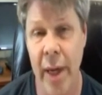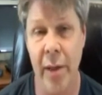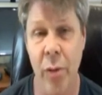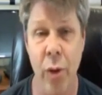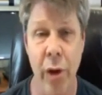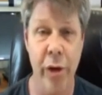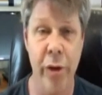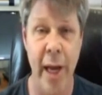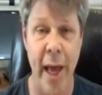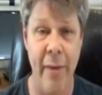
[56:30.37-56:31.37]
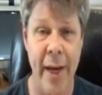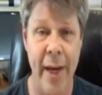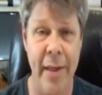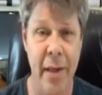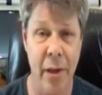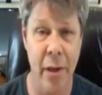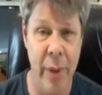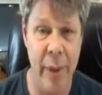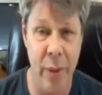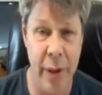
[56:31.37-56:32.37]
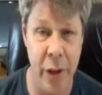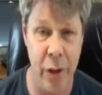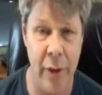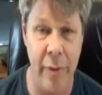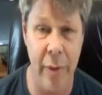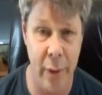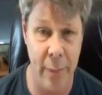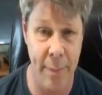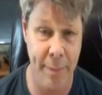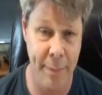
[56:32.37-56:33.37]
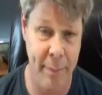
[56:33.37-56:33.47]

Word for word: meeting where you could have 1,800 people in your living room?